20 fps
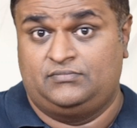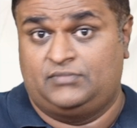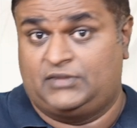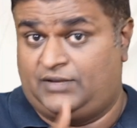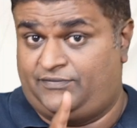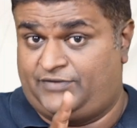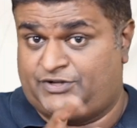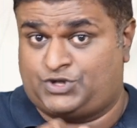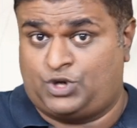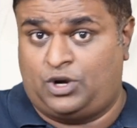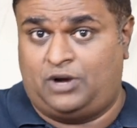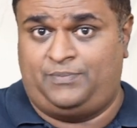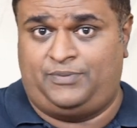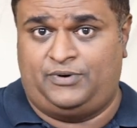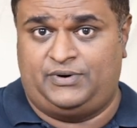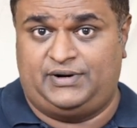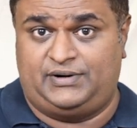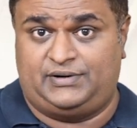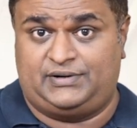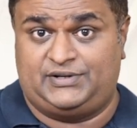If it's
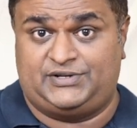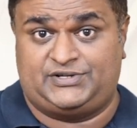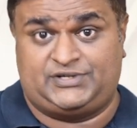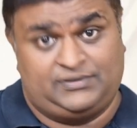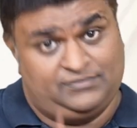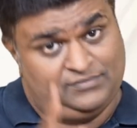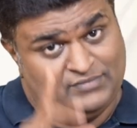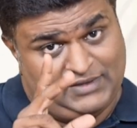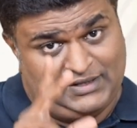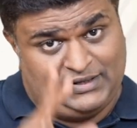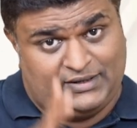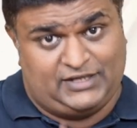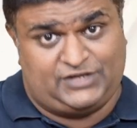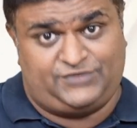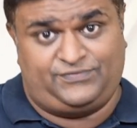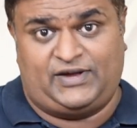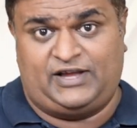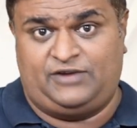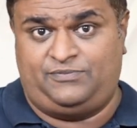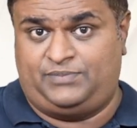compound interest, it's
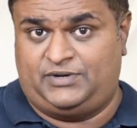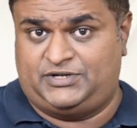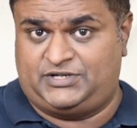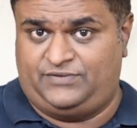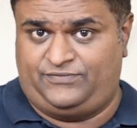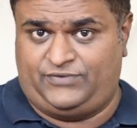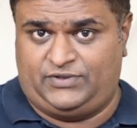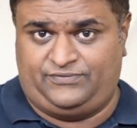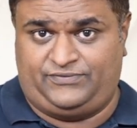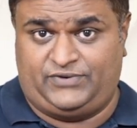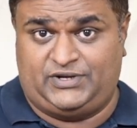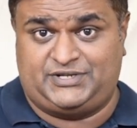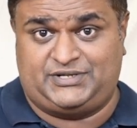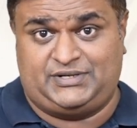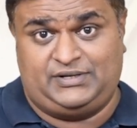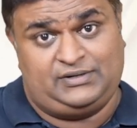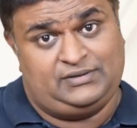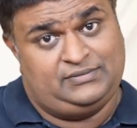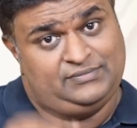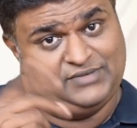5% for the first
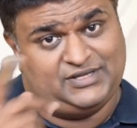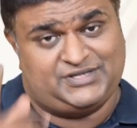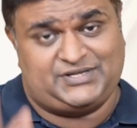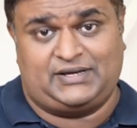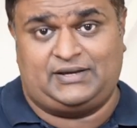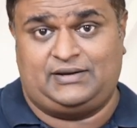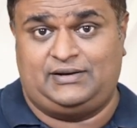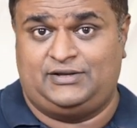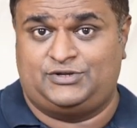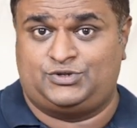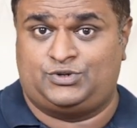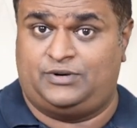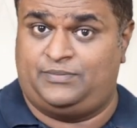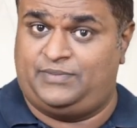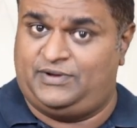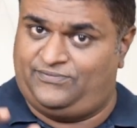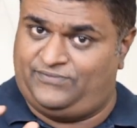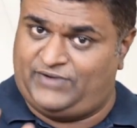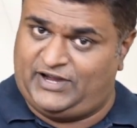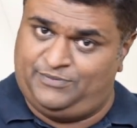year. The second year is going to be
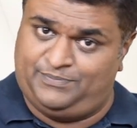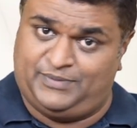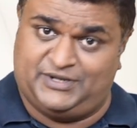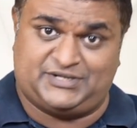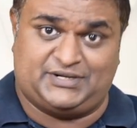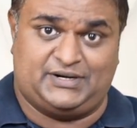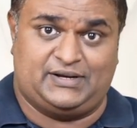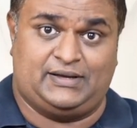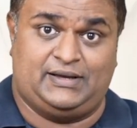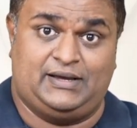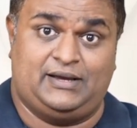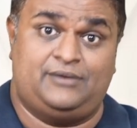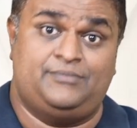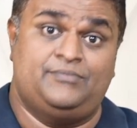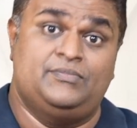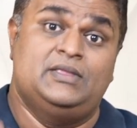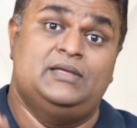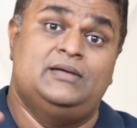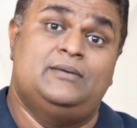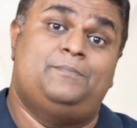5% again
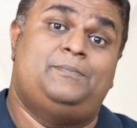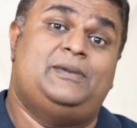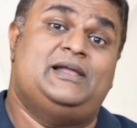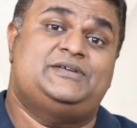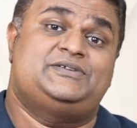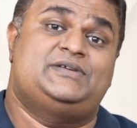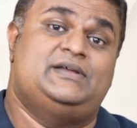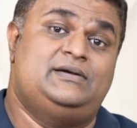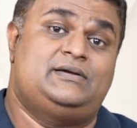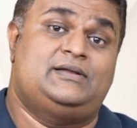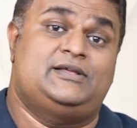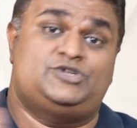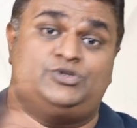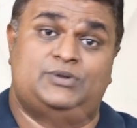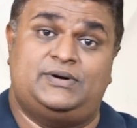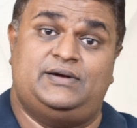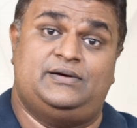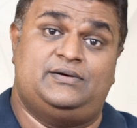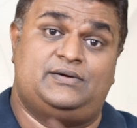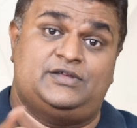plus interest
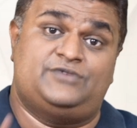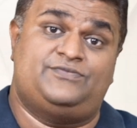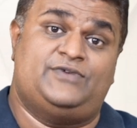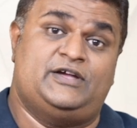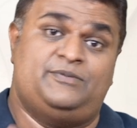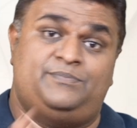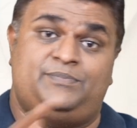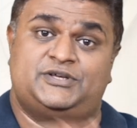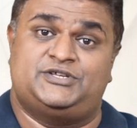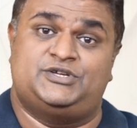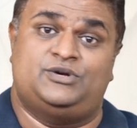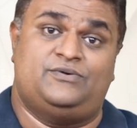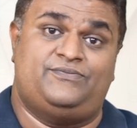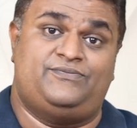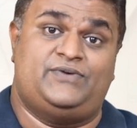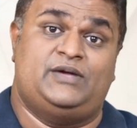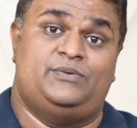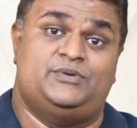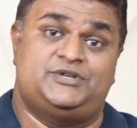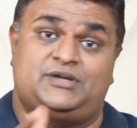on interest. 5% of
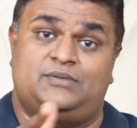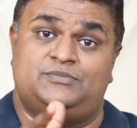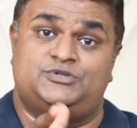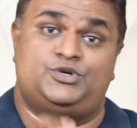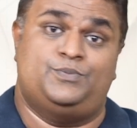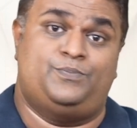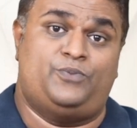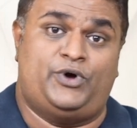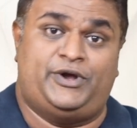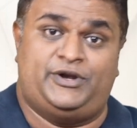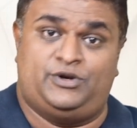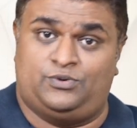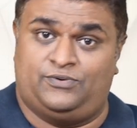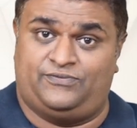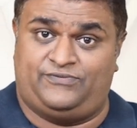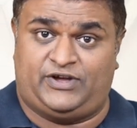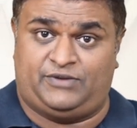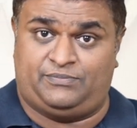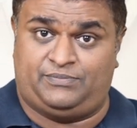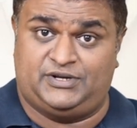5, which comes to
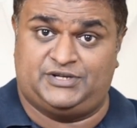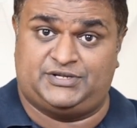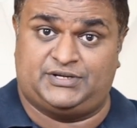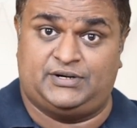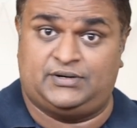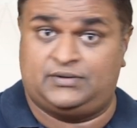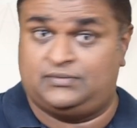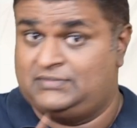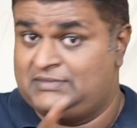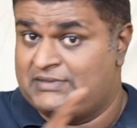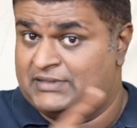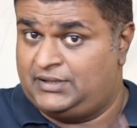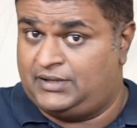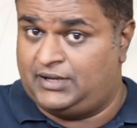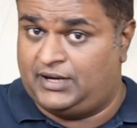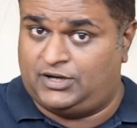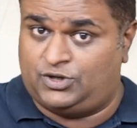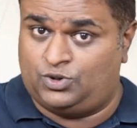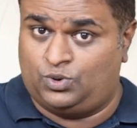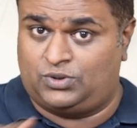0.25%,
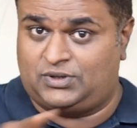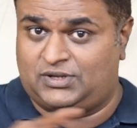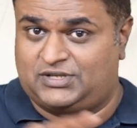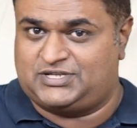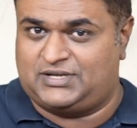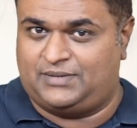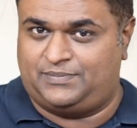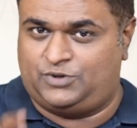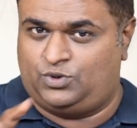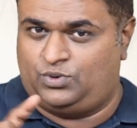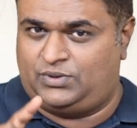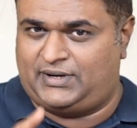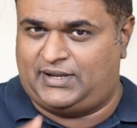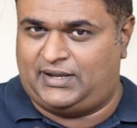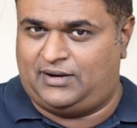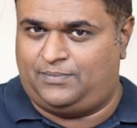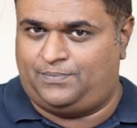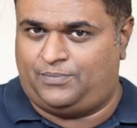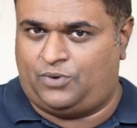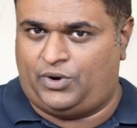it totals up to
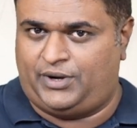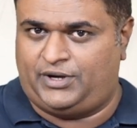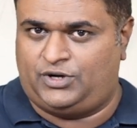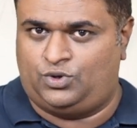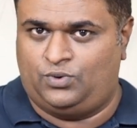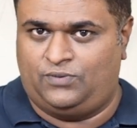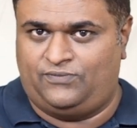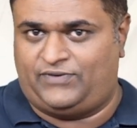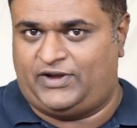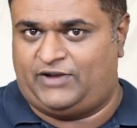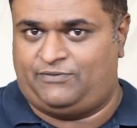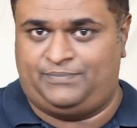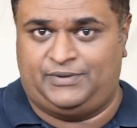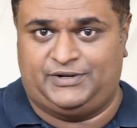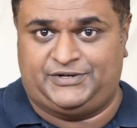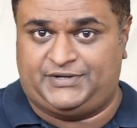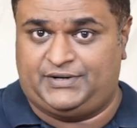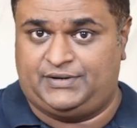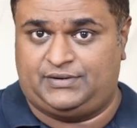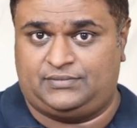
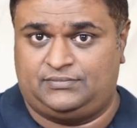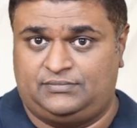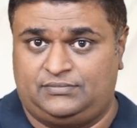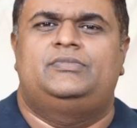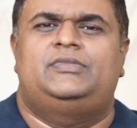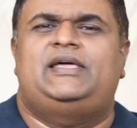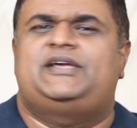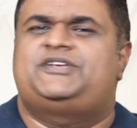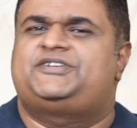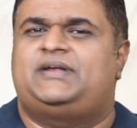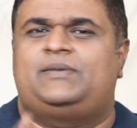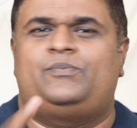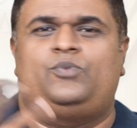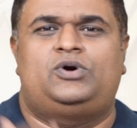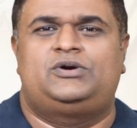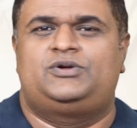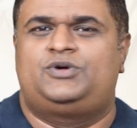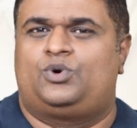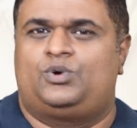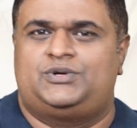10.25%. Next up,
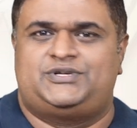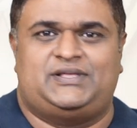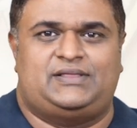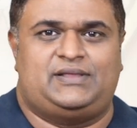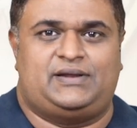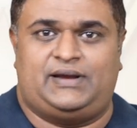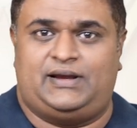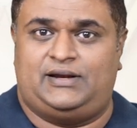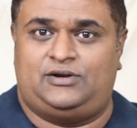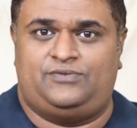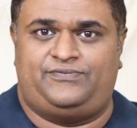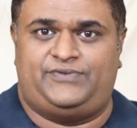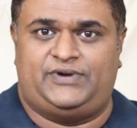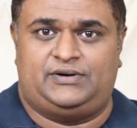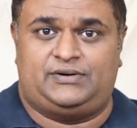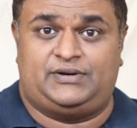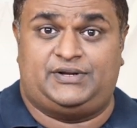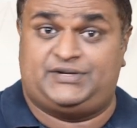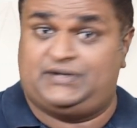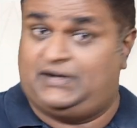what grows at the rate of
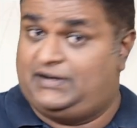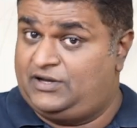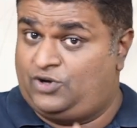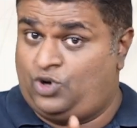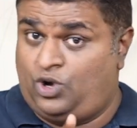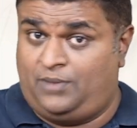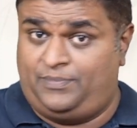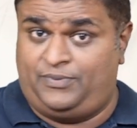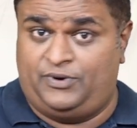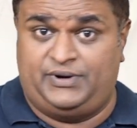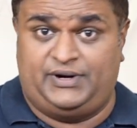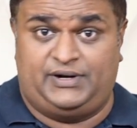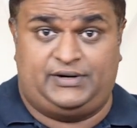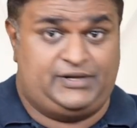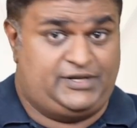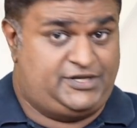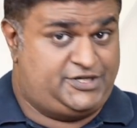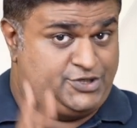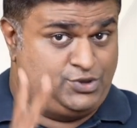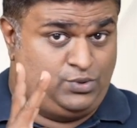interest? Under compound
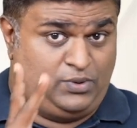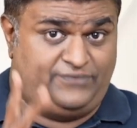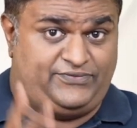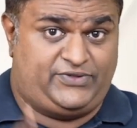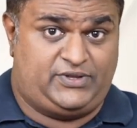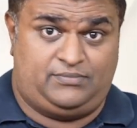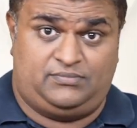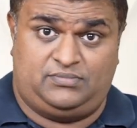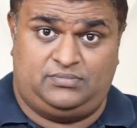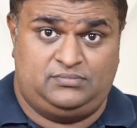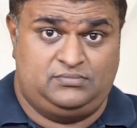interest, two of them.